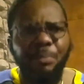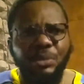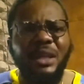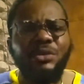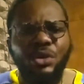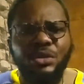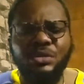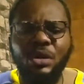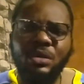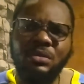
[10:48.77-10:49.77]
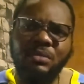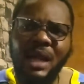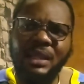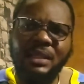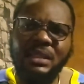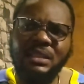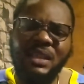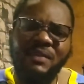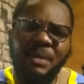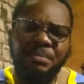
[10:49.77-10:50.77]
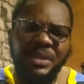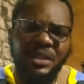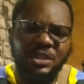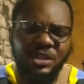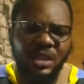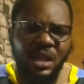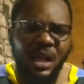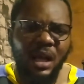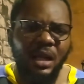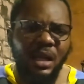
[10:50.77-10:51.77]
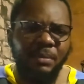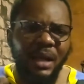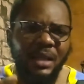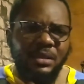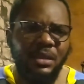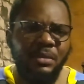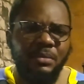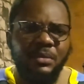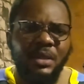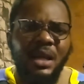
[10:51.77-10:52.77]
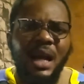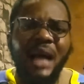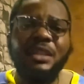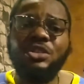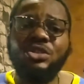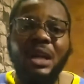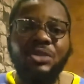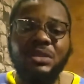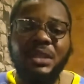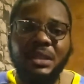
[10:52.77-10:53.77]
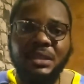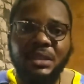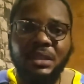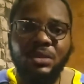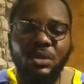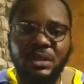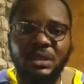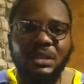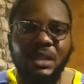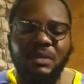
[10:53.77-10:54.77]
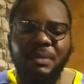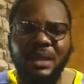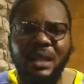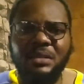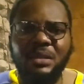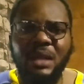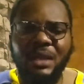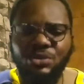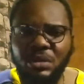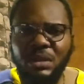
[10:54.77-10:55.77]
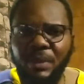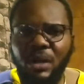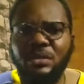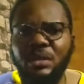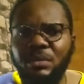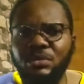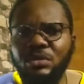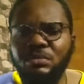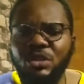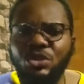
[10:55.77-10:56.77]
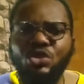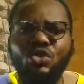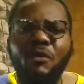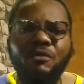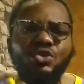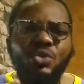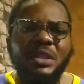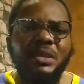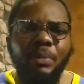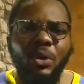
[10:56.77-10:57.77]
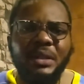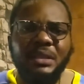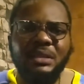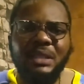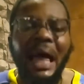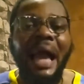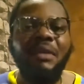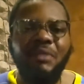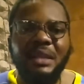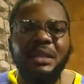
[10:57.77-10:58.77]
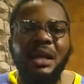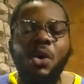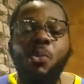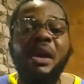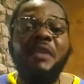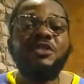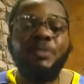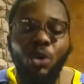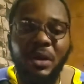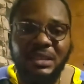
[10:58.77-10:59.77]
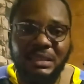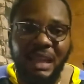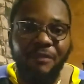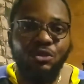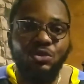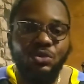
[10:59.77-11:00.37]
posted on my Instagram page at additional 2088 on Instagram that I talked about use of UAD plugins live and Waves plugins live